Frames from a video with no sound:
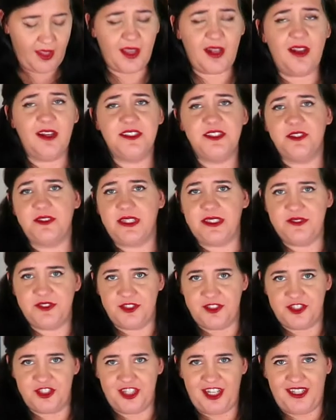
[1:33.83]
It also gives
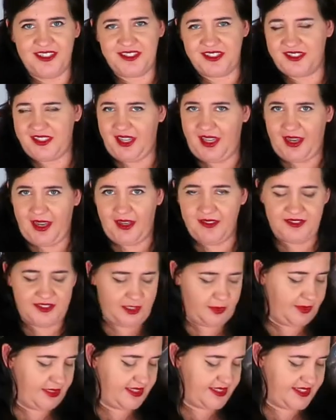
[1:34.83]
you the chance to take out
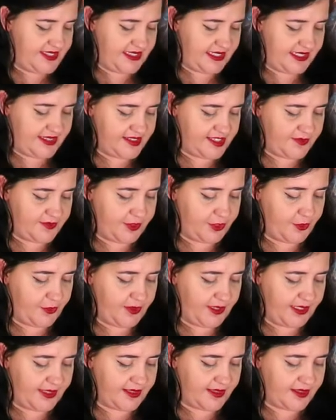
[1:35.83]
some of the seeds if you
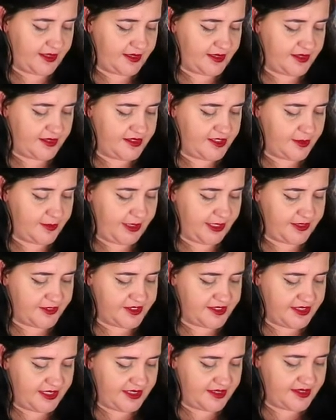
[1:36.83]
don't like the tomato
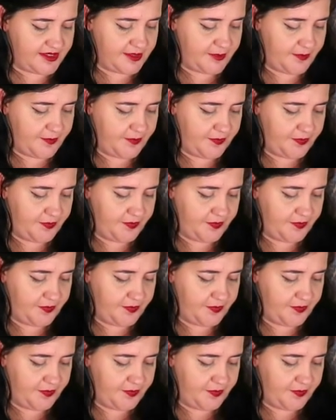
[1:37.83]
seeds.